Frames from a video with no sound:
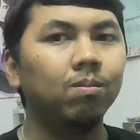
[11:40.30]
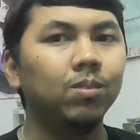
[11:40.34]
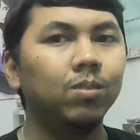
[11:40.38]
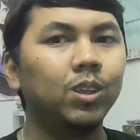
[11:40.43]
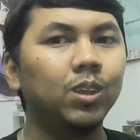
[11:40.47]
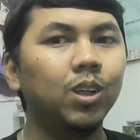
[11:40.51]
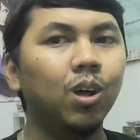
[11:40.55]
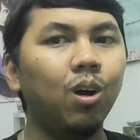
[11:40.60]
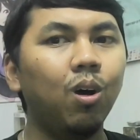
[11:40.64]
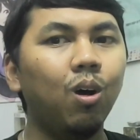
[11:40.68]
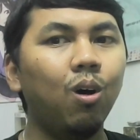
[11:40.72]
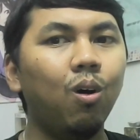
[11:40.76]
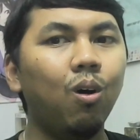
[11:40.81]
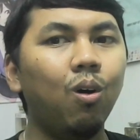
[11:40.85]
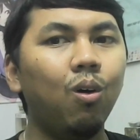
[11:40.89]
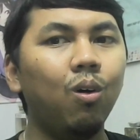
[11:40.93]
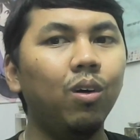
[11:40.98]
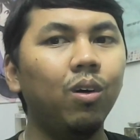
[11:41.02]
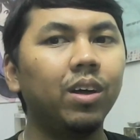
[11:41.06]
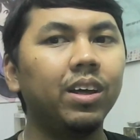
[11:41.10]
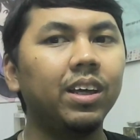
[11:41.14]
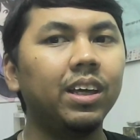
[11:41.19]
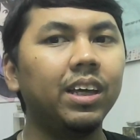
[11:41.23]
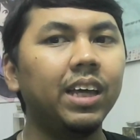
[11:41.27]

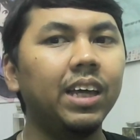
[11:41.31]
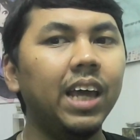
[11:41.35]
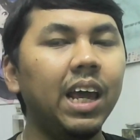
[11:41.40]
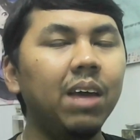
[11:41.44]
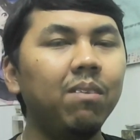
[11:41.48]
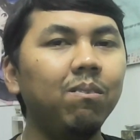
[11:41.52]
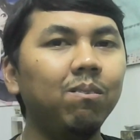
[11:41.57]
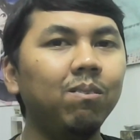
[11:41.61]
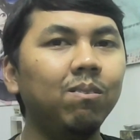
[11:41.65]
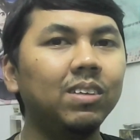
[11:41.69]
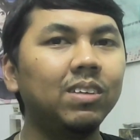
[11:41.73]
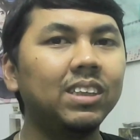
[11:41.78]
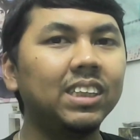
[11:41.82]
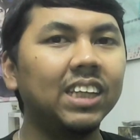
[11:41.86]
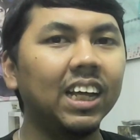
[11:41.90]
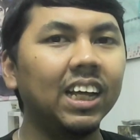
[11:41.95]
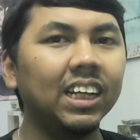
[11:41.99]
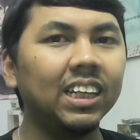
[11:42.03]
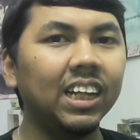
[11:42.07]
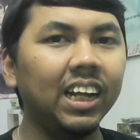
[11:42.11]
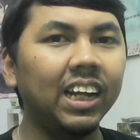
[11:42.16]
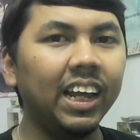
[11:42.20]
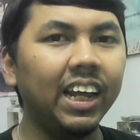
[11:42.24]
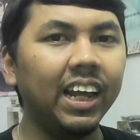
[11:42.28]
So came
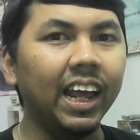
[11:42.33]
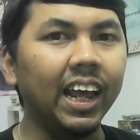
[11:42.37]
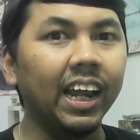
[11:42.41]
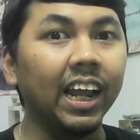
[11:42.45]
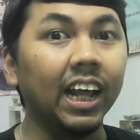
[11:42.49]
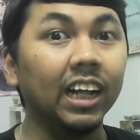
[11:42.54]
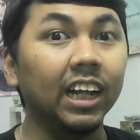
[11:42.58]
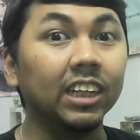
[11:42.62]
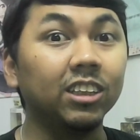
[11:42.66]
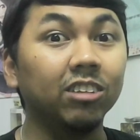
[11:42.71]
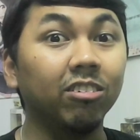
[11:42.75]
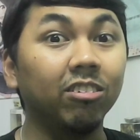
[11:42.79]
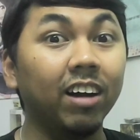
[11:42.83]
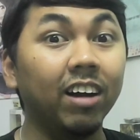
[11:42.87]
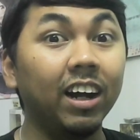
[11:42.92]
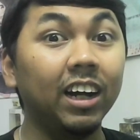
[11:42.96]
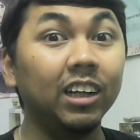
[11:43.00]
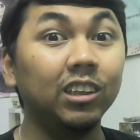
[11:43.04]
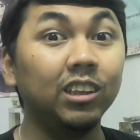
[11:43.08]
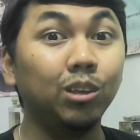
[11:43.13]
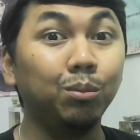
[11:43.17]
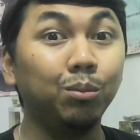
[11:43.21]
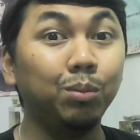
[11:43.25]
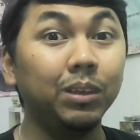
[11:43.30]
Saturday, and I
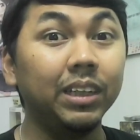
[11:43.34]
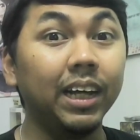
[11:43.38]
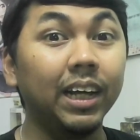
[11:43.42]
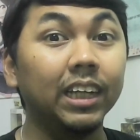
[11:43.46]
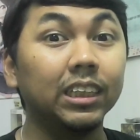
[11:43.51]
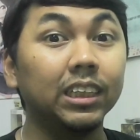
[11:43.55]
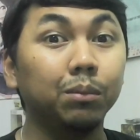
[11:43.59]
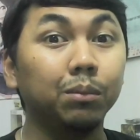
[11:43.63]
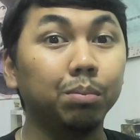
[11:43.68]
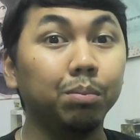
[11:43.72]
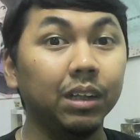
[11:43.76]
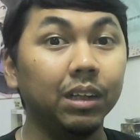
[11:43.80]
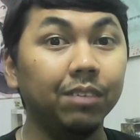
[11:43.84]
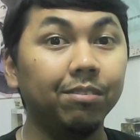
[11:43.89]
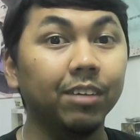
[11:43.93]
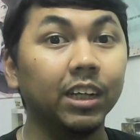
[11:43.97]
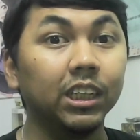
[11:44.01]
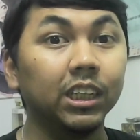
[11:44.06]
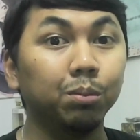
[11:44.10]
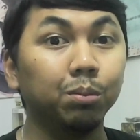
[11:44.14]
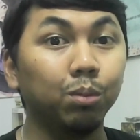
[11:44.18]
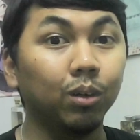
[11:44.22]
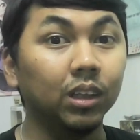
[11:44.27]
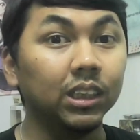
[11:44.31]
tried to be as brief
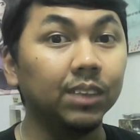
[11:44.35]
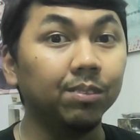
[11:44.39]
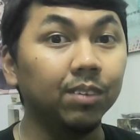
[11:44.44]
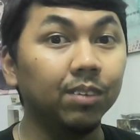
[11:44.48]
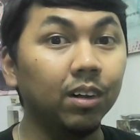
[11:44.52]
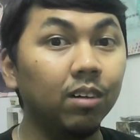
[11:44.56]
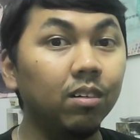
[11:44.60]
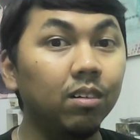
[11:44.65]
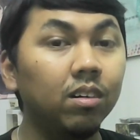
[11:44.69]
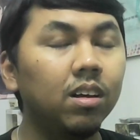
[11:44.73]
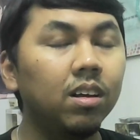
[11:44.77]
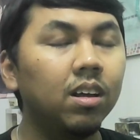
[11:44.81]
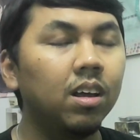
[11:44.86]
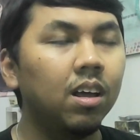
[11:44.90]
as possible.